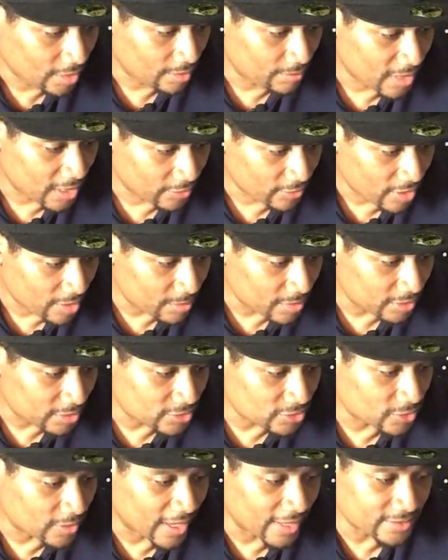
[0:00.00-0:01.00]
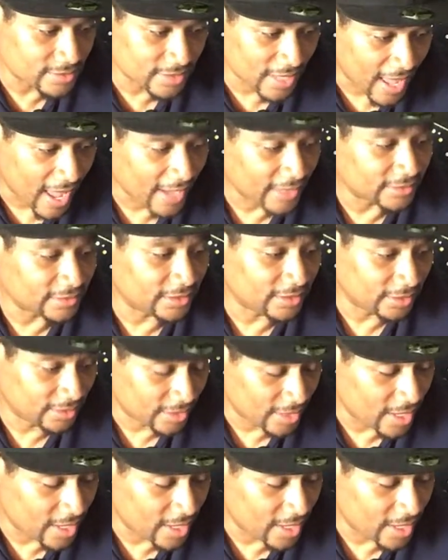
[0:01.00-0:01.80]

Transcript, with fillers: My grandmother told exactly,